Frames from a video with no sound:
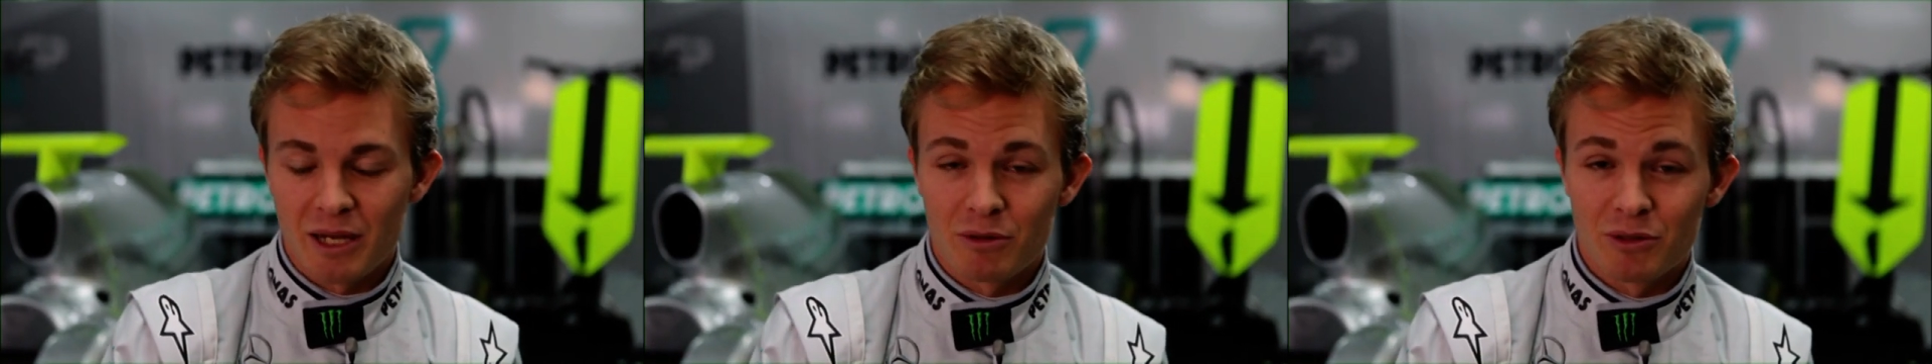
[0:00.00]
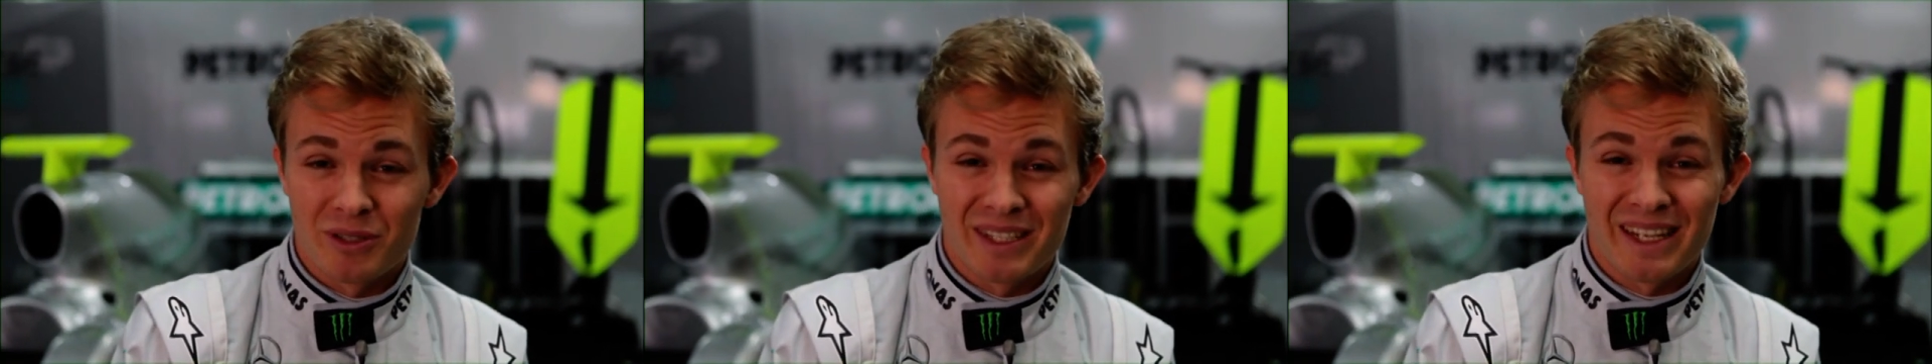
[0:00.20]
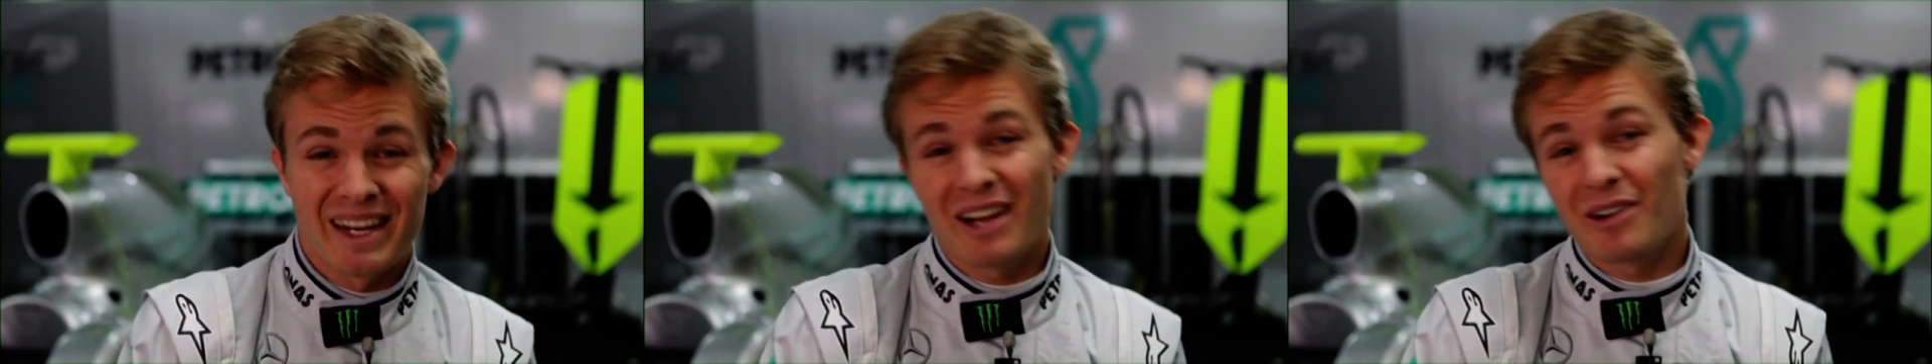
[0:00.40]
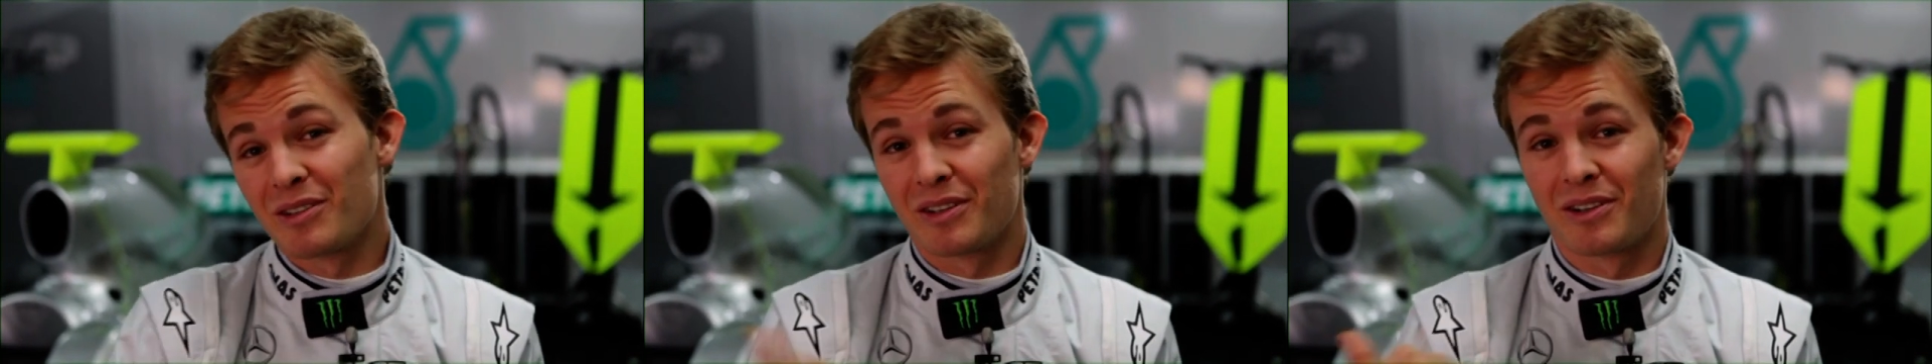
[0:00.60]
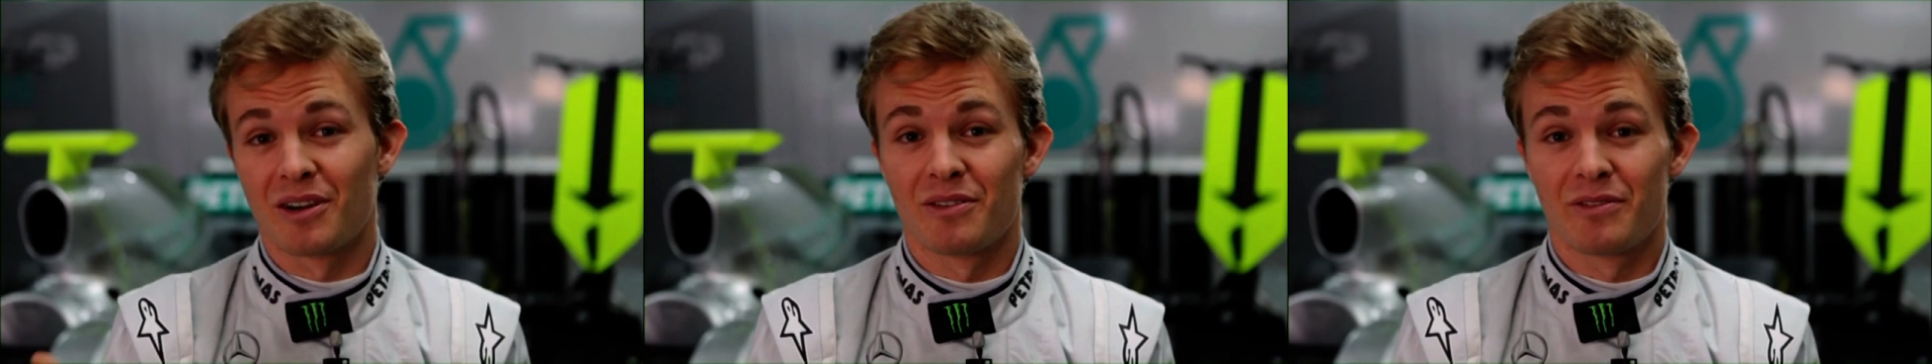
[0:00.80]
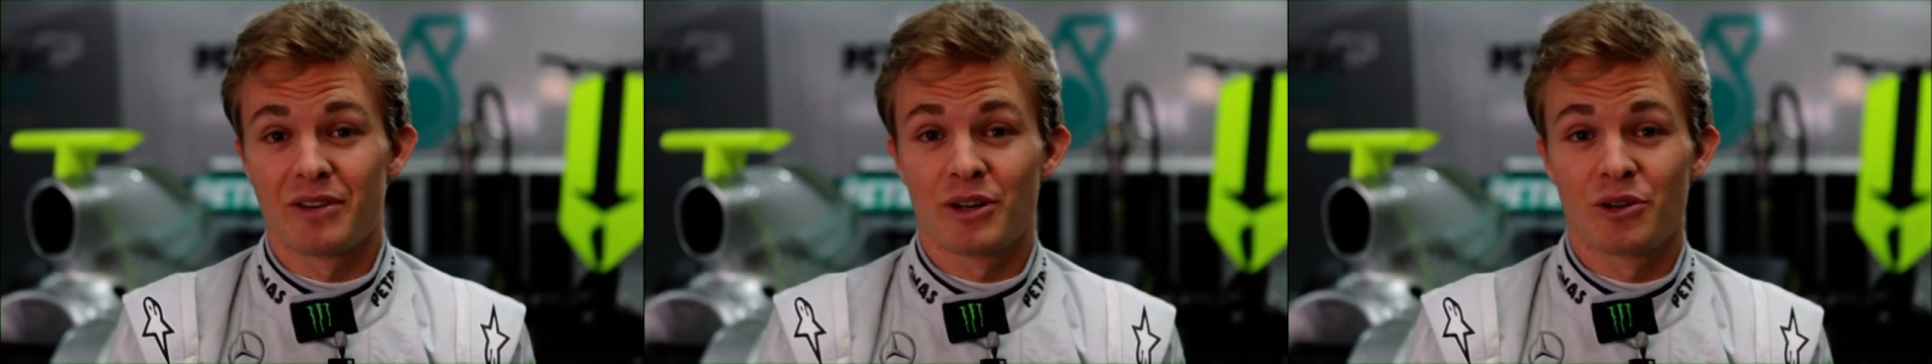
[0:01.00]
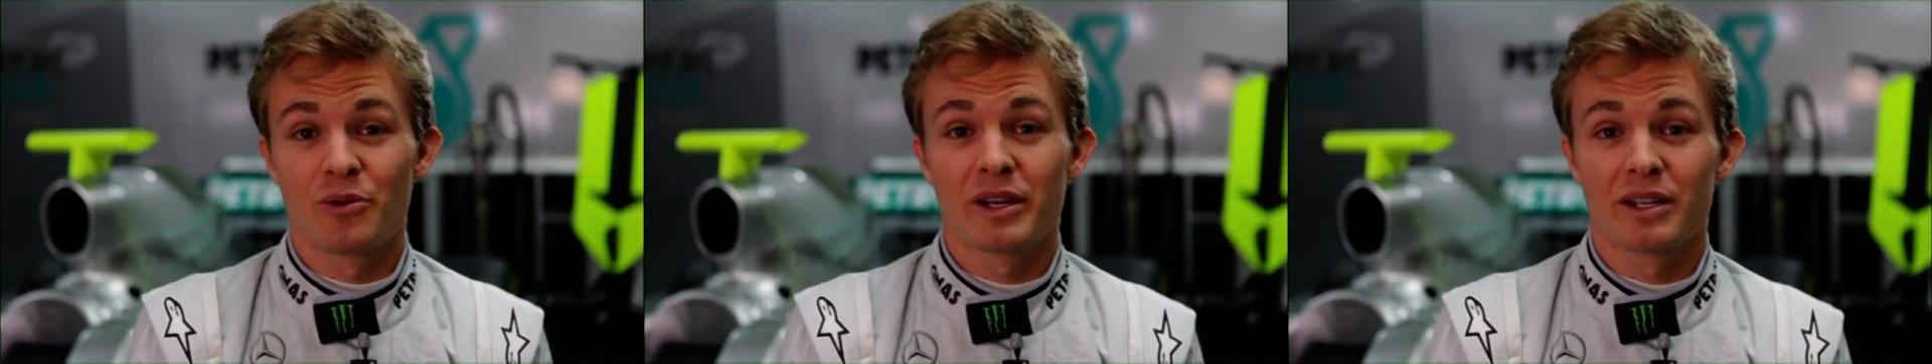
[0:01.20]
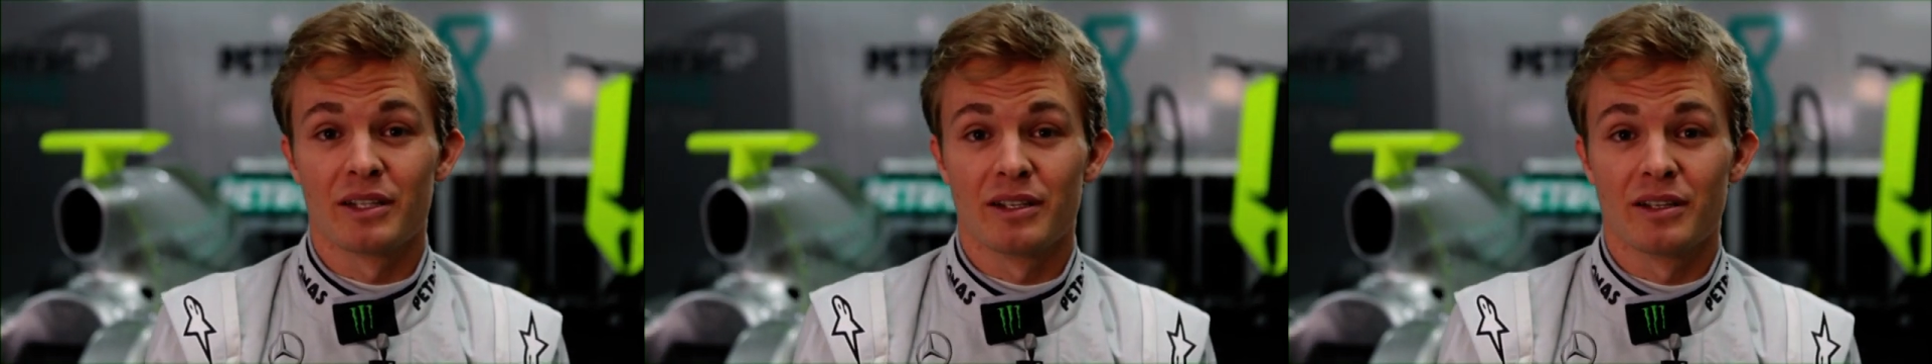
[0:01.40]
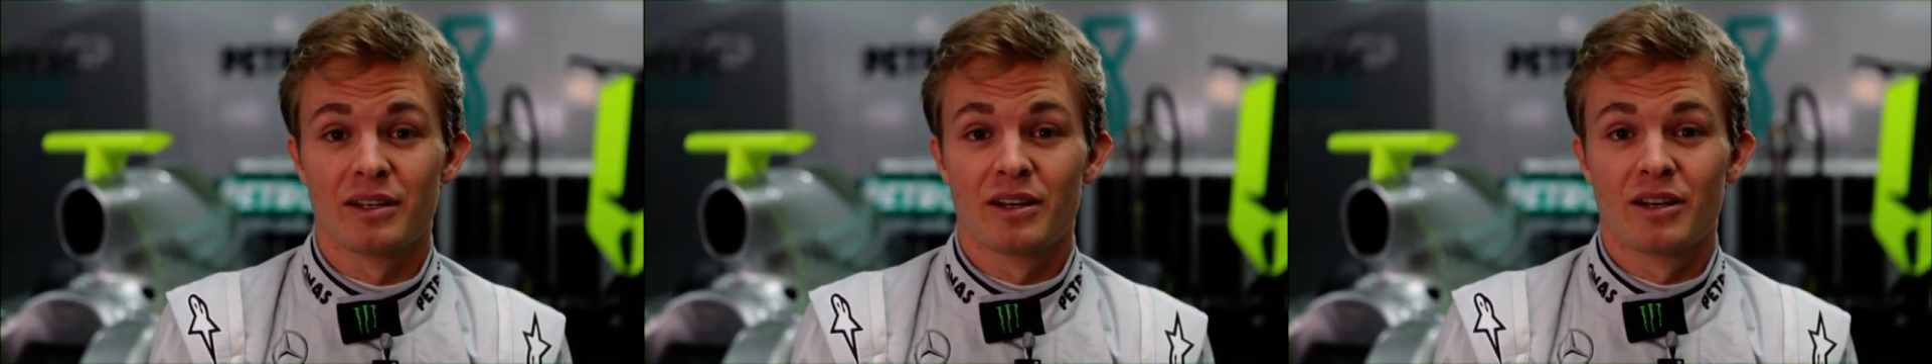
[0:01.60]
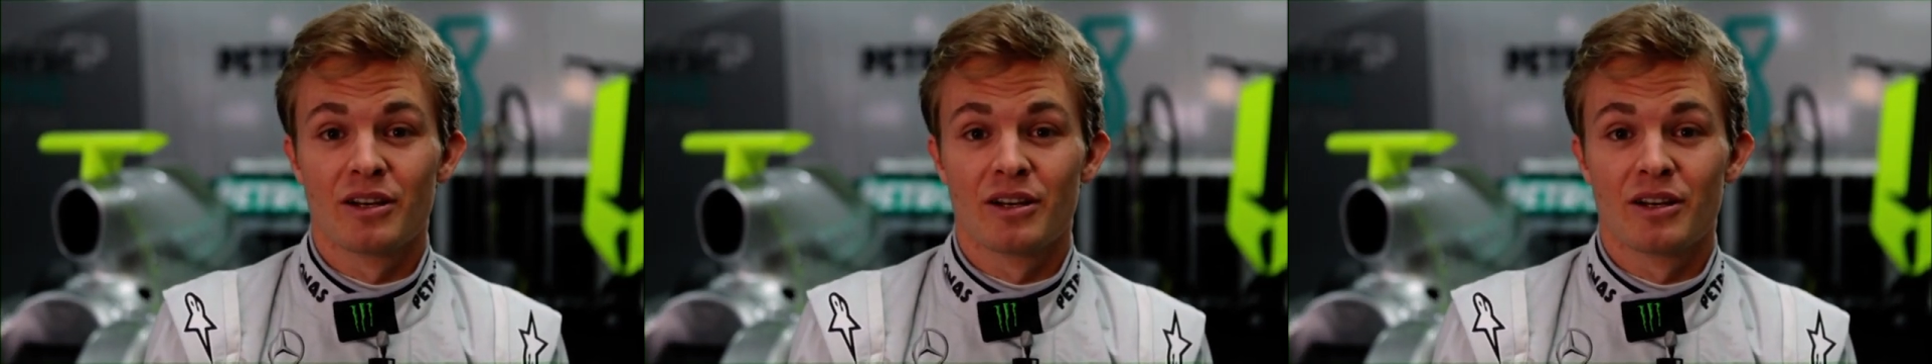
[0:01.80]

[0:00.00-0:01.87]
able to get out of the car very quickly.